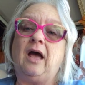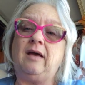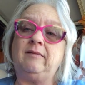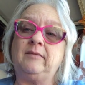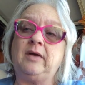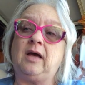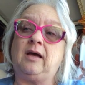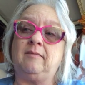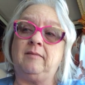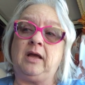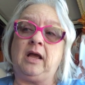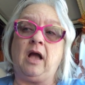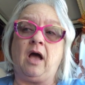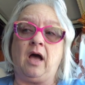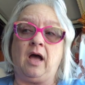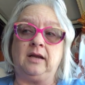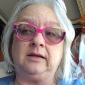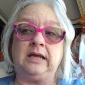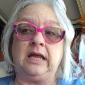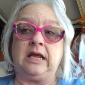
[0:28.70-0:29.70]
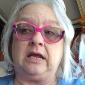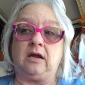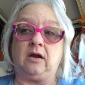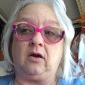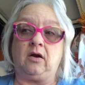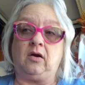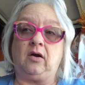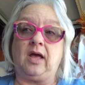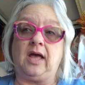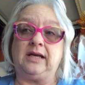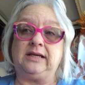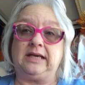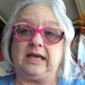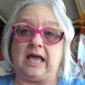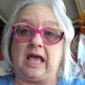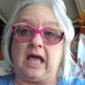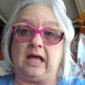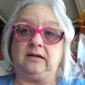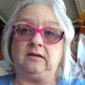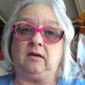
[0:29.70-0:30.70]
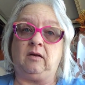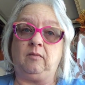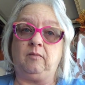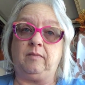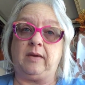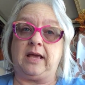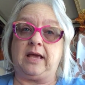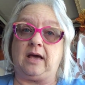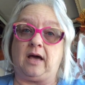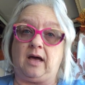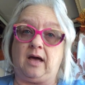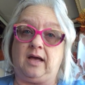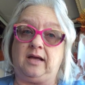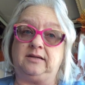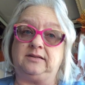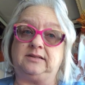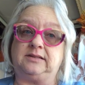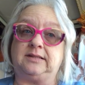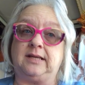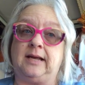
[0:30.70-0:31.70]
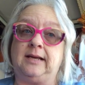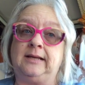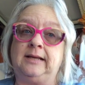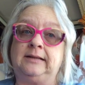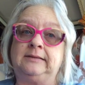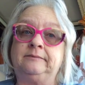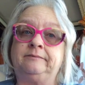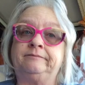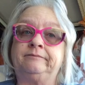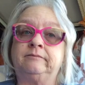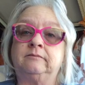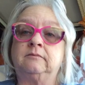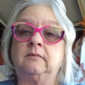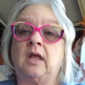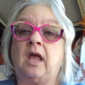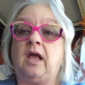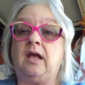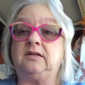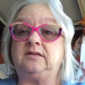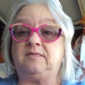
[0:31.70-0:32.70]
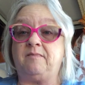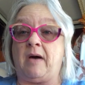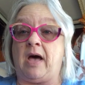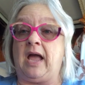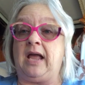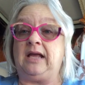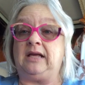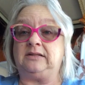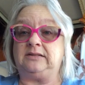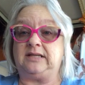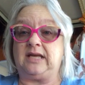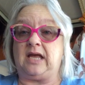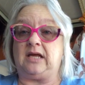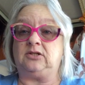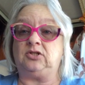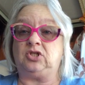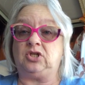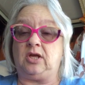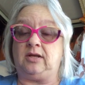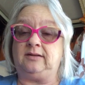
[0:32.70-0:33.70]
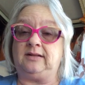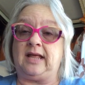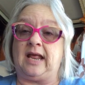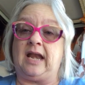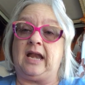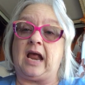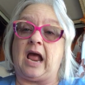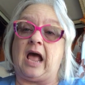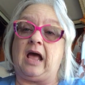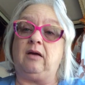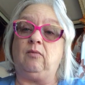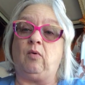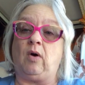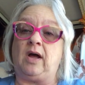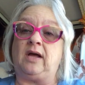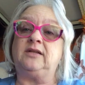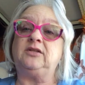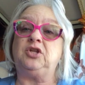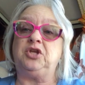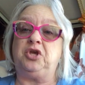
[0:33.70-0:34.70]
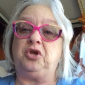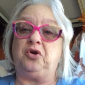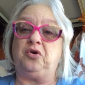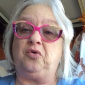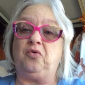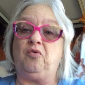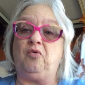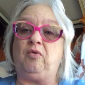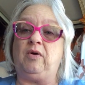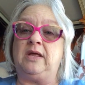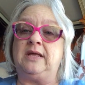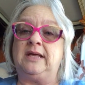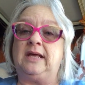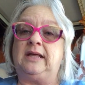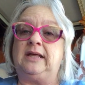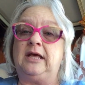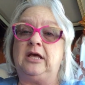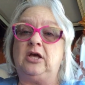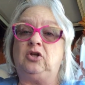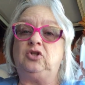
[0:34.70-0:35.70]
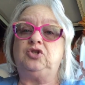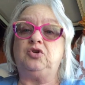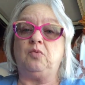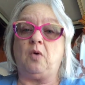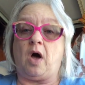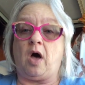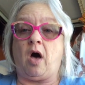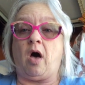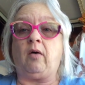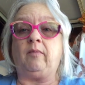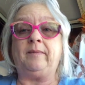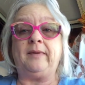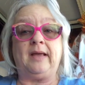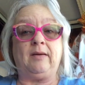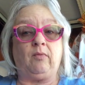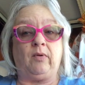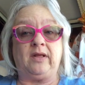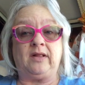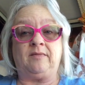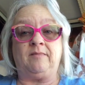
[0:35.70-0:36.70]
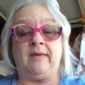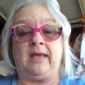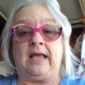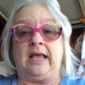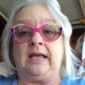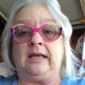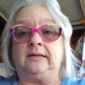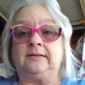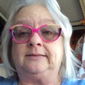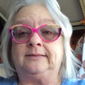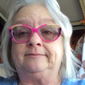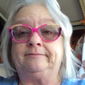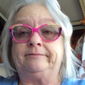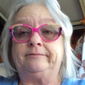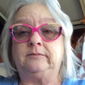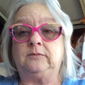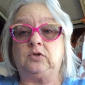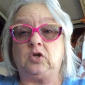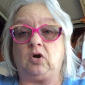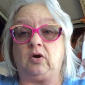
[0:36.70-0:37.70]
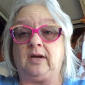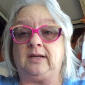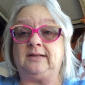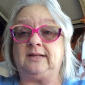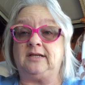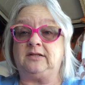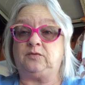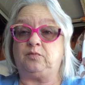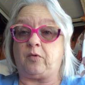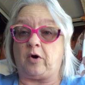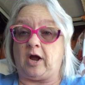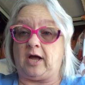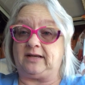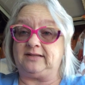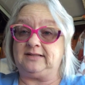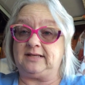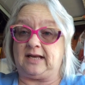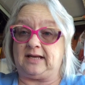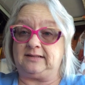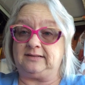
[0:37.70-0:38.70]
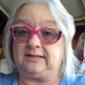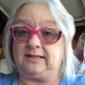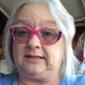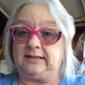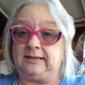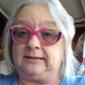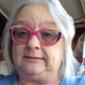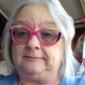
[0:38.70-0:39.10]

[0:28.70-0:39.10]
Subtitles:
I'm coming on here again because it's my intention that I want you to all be with me during this process.